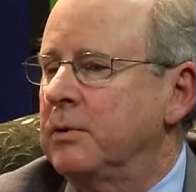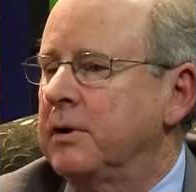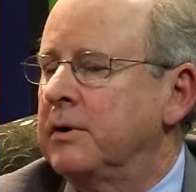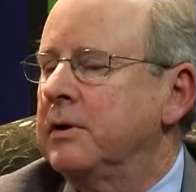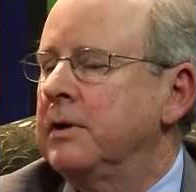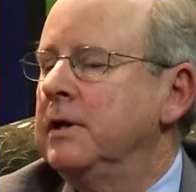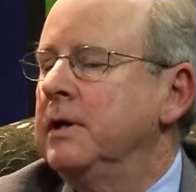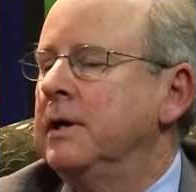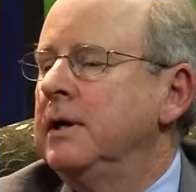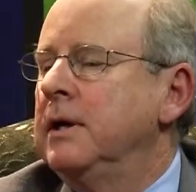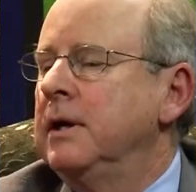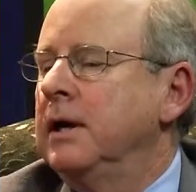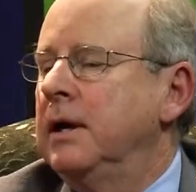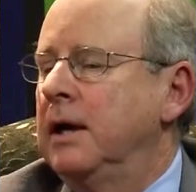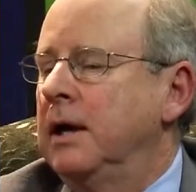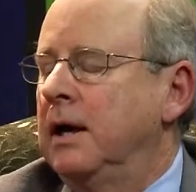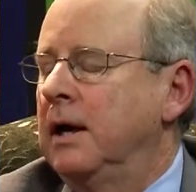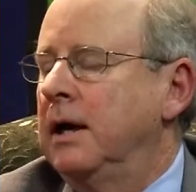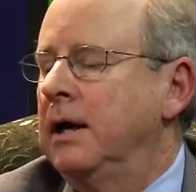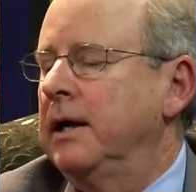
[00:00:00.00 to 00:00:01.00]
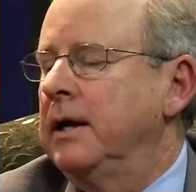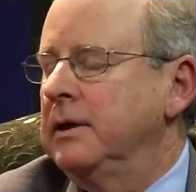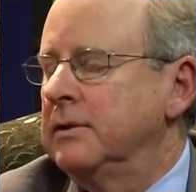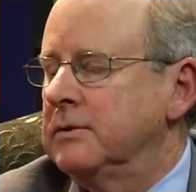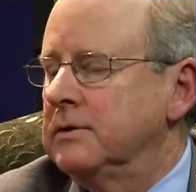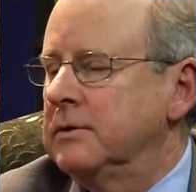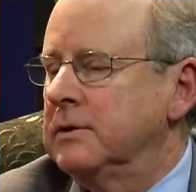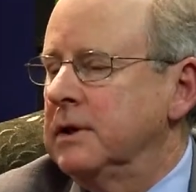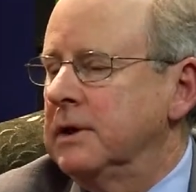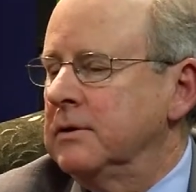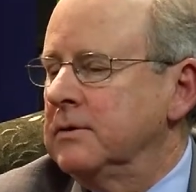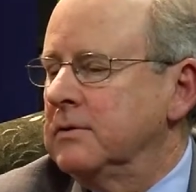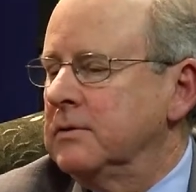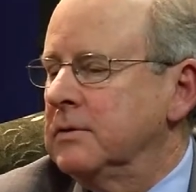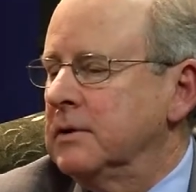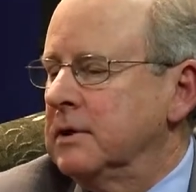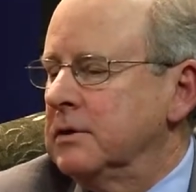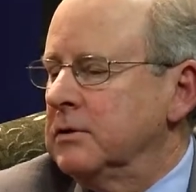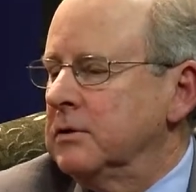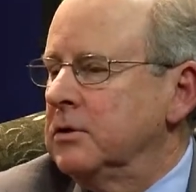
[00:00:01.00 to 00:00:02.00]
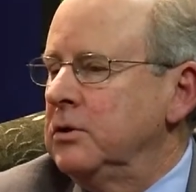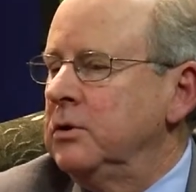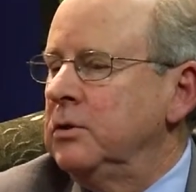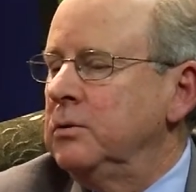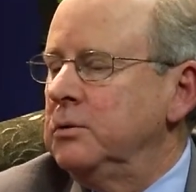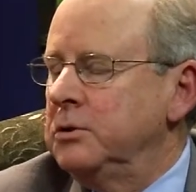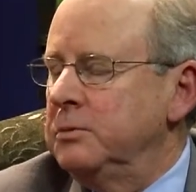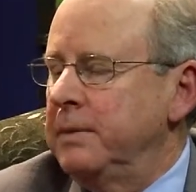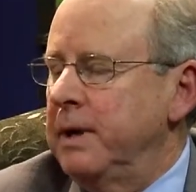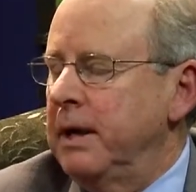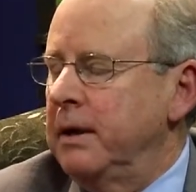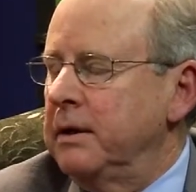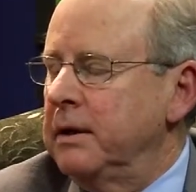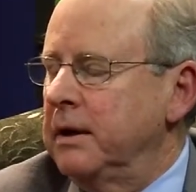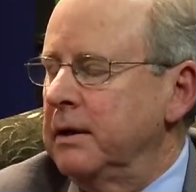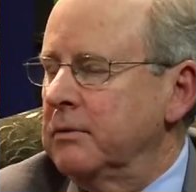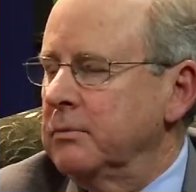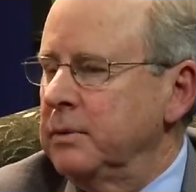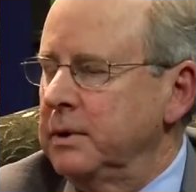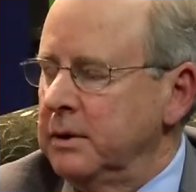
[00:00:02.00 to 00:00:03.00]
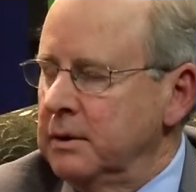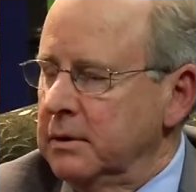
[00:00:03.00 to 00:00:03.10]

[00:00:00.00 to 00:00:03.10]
with. It's a huge amount as we...